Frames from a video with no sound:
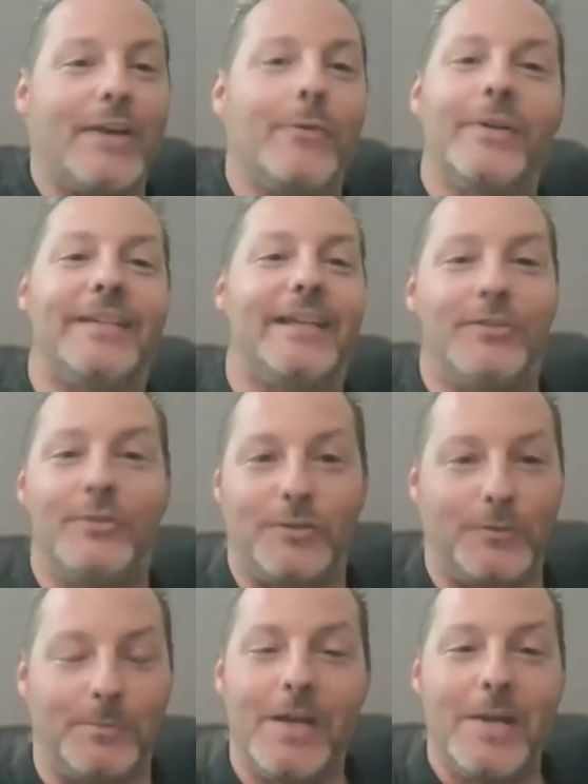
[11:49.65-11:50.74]
And I don't want to take
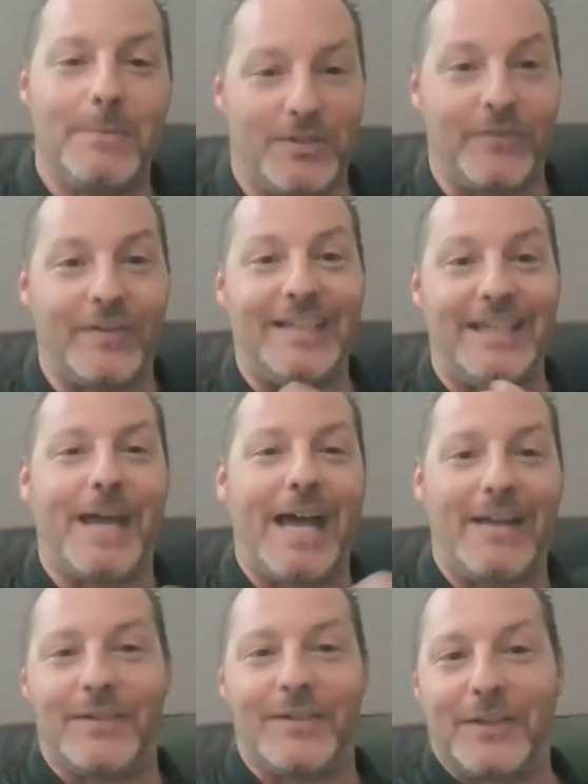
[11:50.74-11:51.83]
too much of a deep
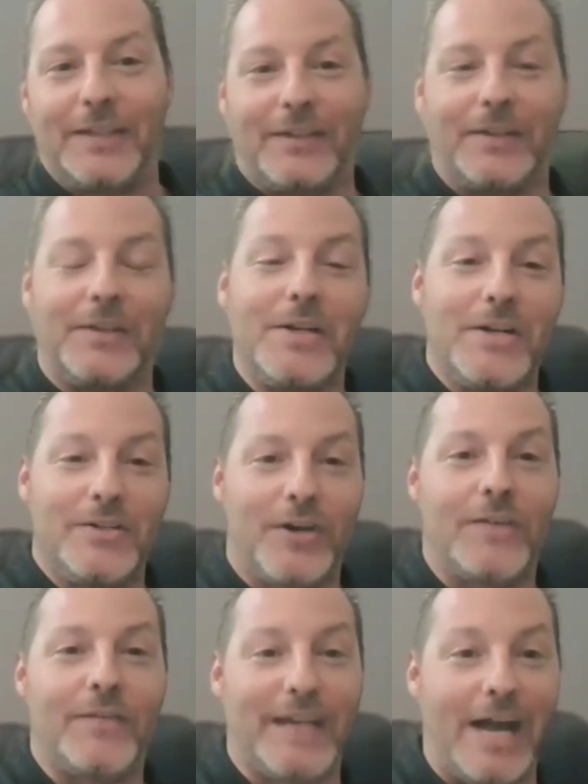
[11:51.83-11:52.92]
dive into like the
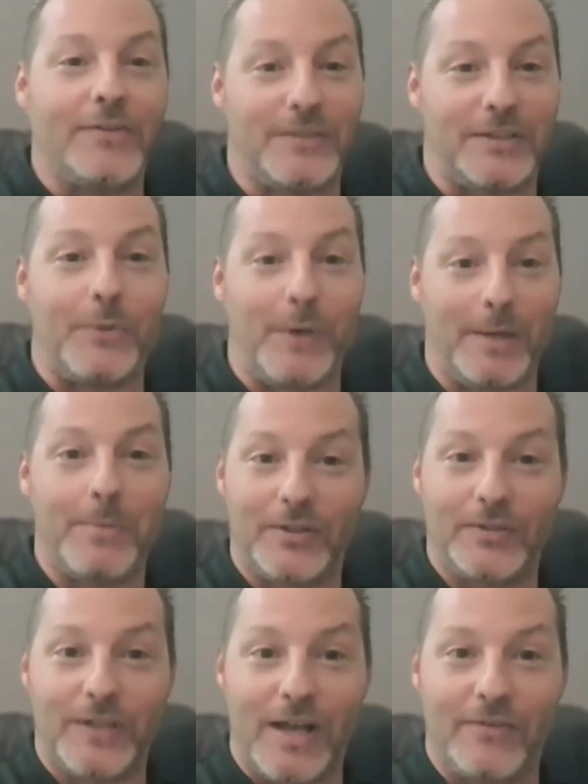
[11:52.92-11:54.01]
chart of accounts and
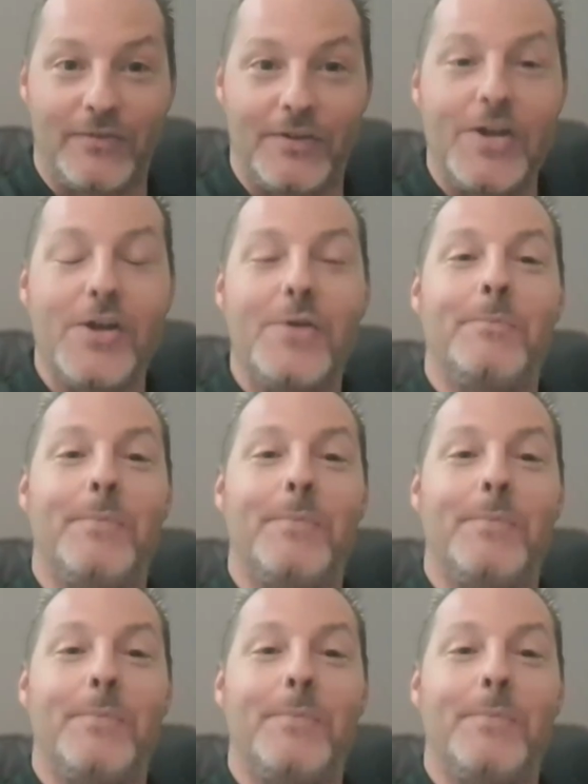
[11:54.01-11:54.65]
QuickBooks stuff,